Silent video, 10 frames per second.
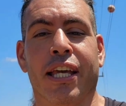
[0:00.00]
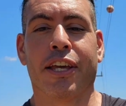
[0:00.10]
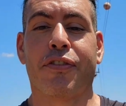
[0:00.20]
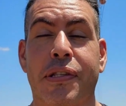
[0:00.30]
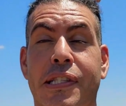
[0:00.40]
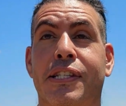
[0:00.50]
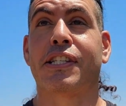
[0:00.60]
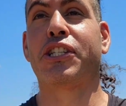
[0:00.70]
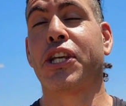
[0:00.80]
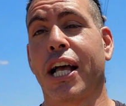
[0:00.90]
if it's
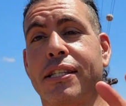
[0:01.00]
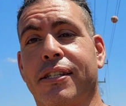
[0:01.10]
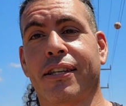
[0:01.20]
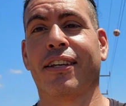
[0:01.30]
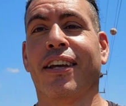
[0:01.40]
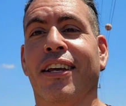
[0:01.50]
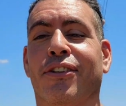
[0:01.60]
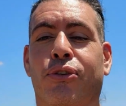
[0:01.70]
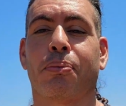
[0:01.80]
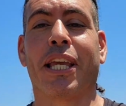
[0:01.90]
just
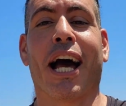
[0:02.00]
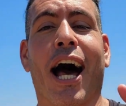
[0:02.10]
to be